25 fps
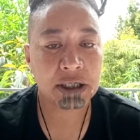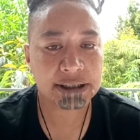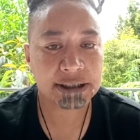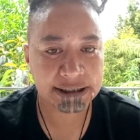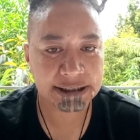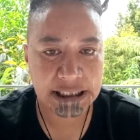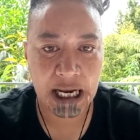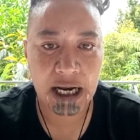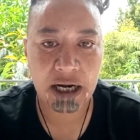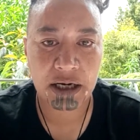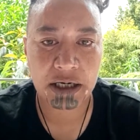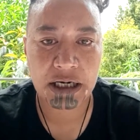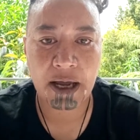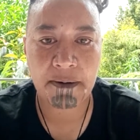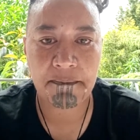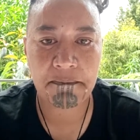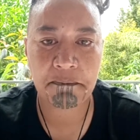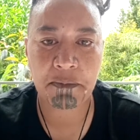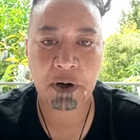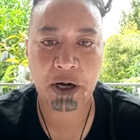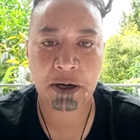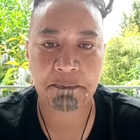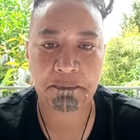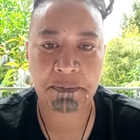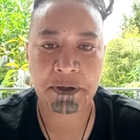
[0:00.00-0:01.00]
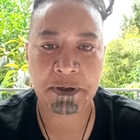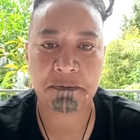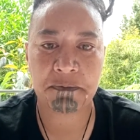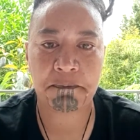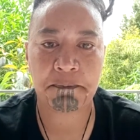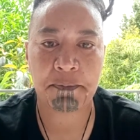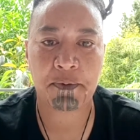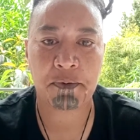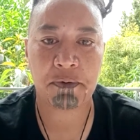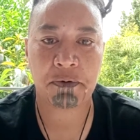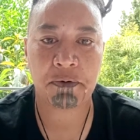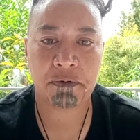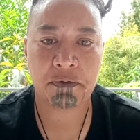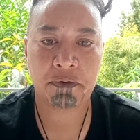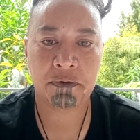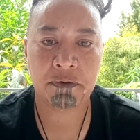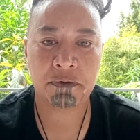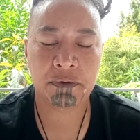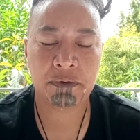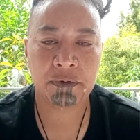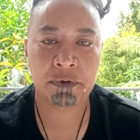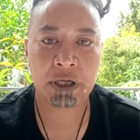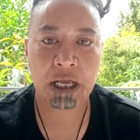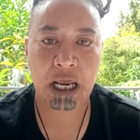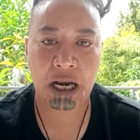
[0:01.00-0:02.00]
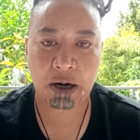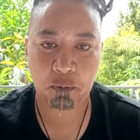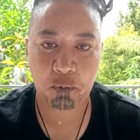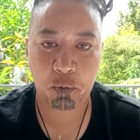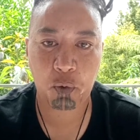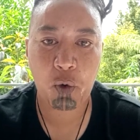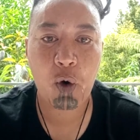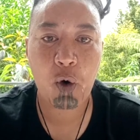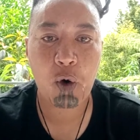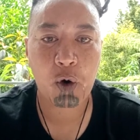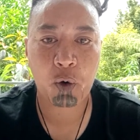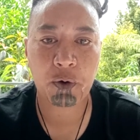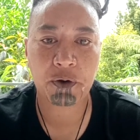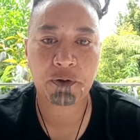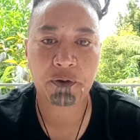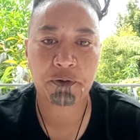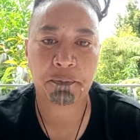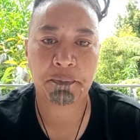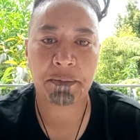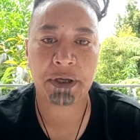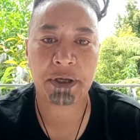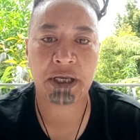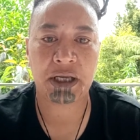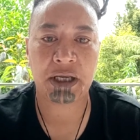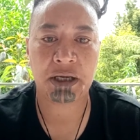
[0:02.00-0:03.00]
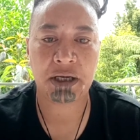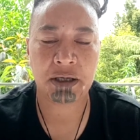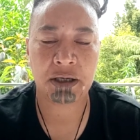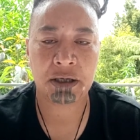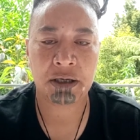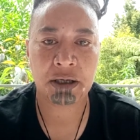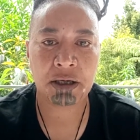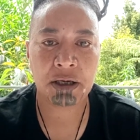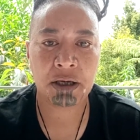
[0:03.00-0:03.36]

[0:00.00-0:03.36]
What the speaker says: Stand up, my people, and walk with me.